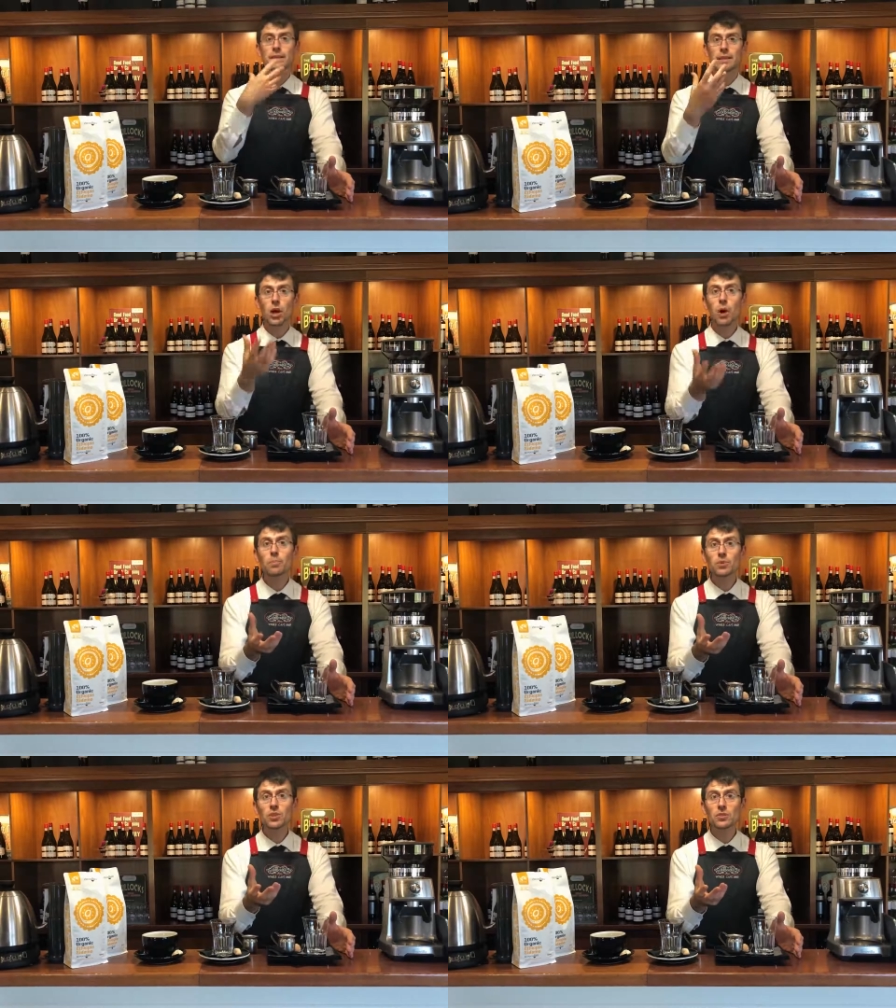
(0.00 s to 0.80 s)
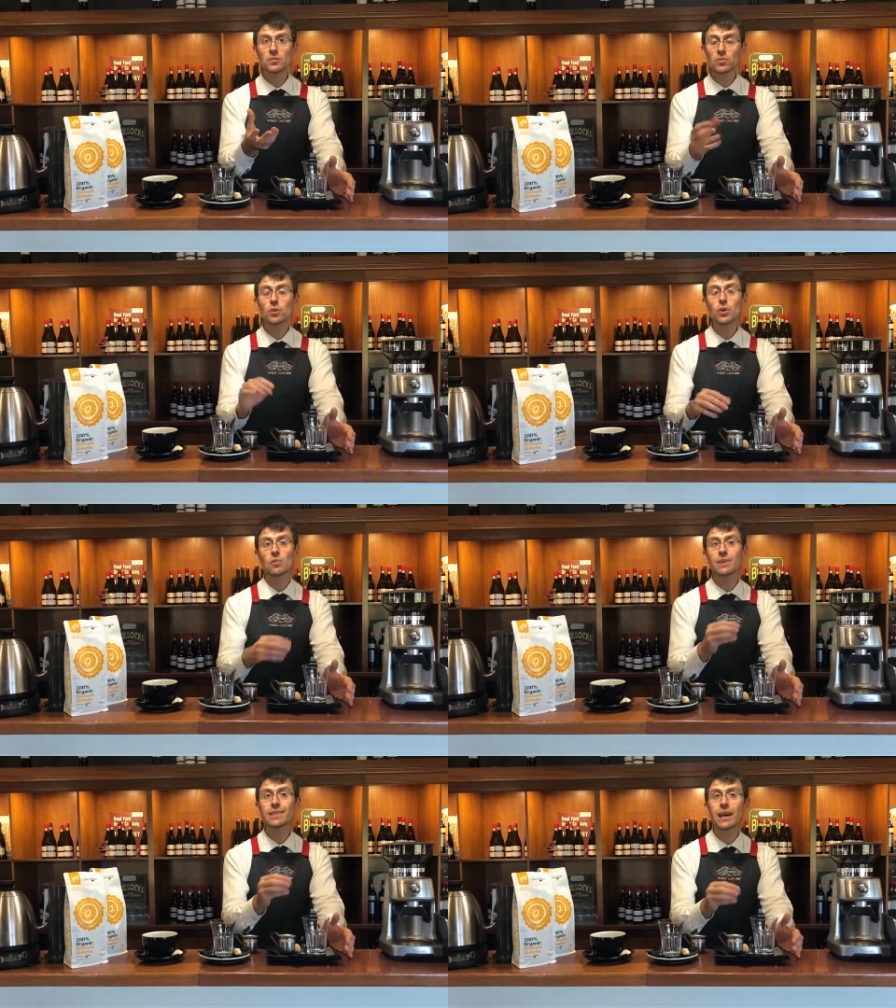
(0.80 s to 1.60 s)
the option to
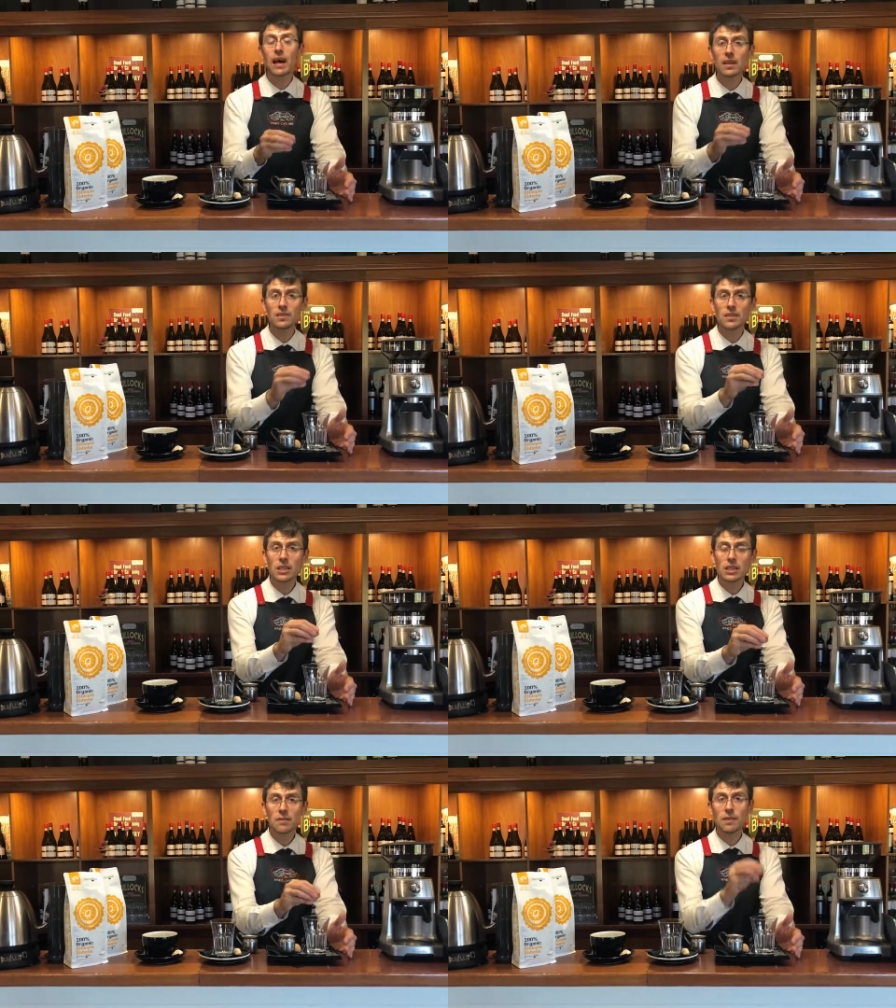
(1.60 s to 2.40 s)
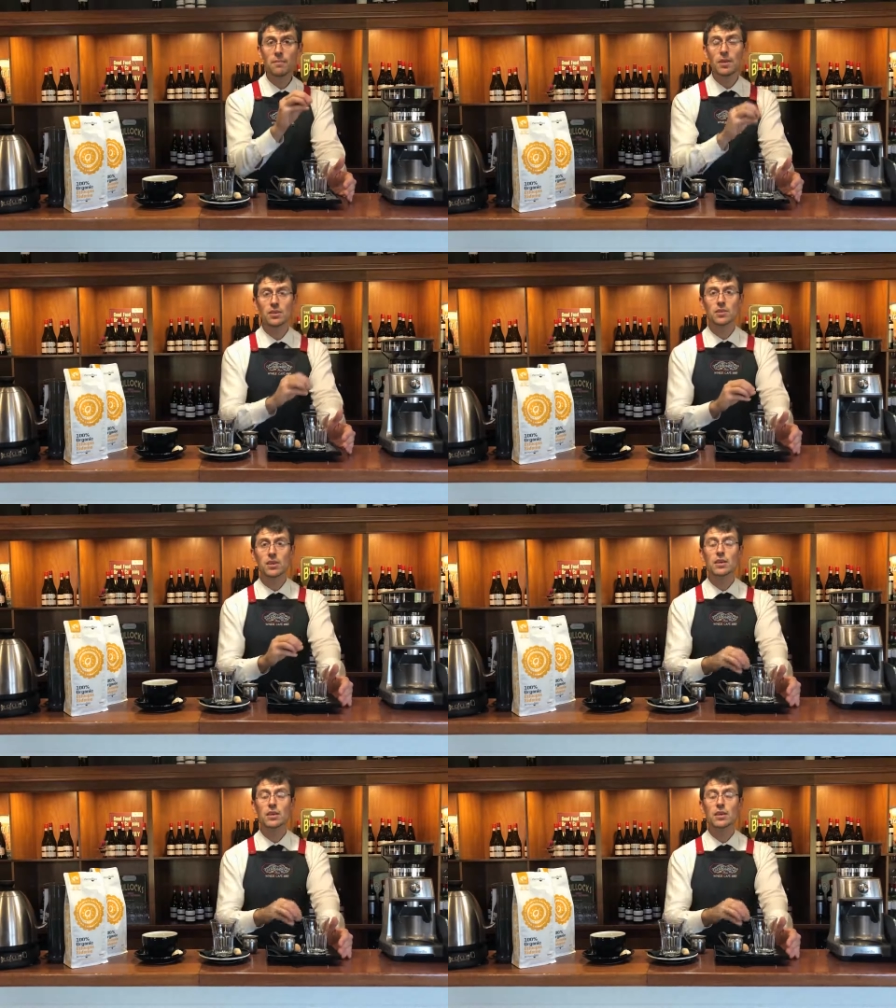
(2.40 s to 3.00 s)
aromatize the milk